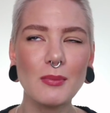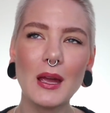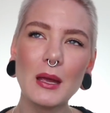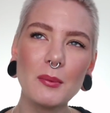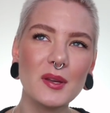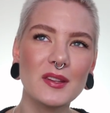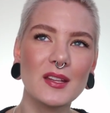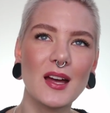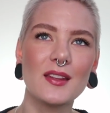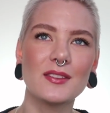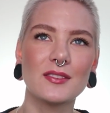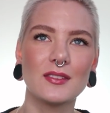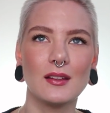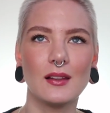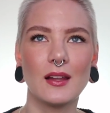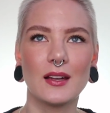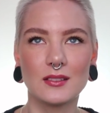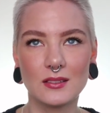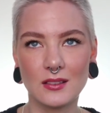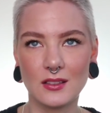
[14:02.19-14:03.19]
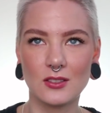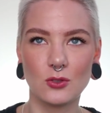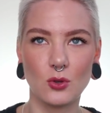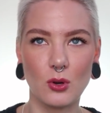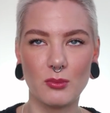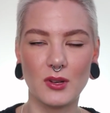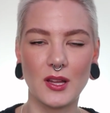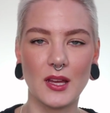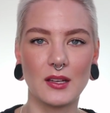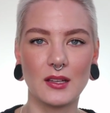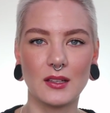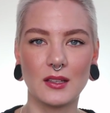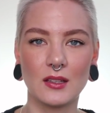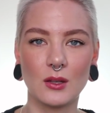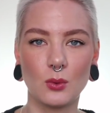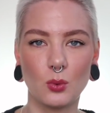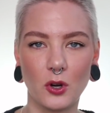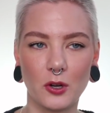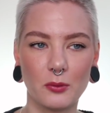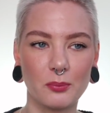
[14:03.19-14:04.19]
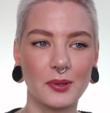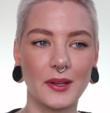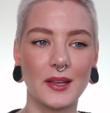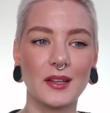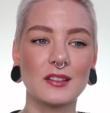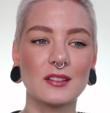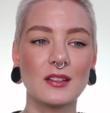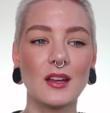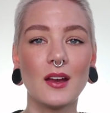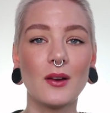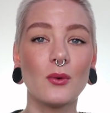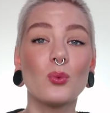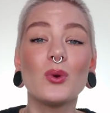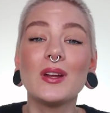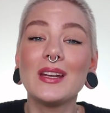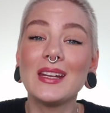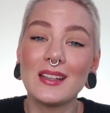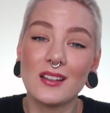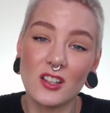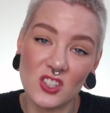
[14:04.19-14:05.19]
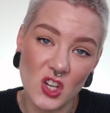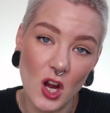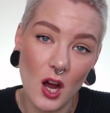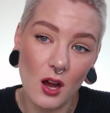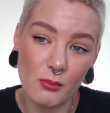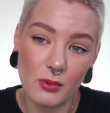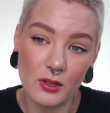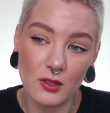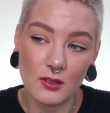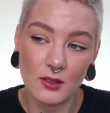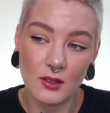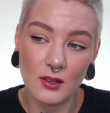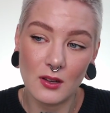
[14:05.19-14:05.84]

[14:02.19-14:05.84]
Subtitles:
Maybe not the, like, discriminating in the workplace. We need a job.